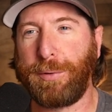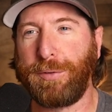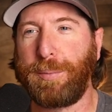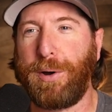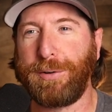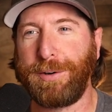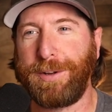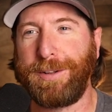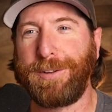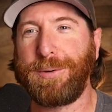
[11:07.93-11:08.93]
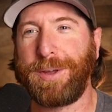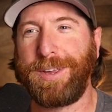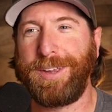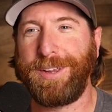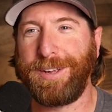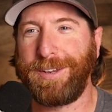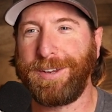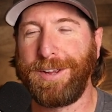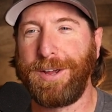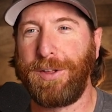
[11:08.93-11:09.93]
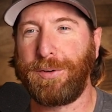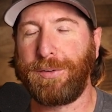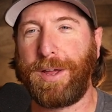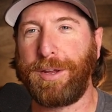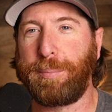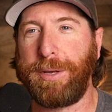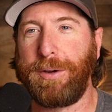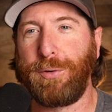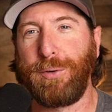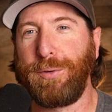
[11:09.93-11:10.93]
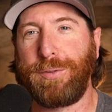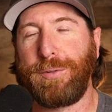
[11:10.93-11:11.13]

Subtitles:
smaller and low key, and there's not like big crews.